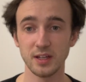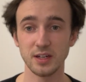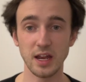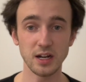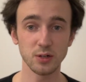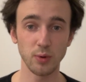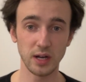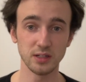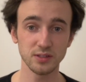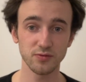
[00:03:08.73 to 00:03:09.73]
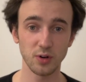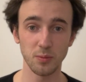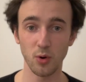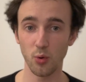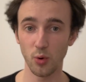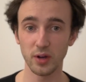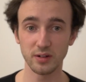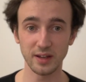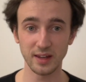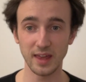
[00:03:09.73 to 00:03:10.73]
Their wealth from oil
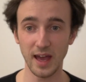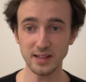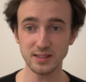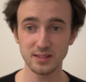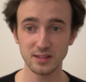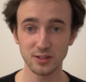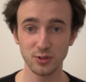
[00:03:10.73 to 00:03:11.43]
and gas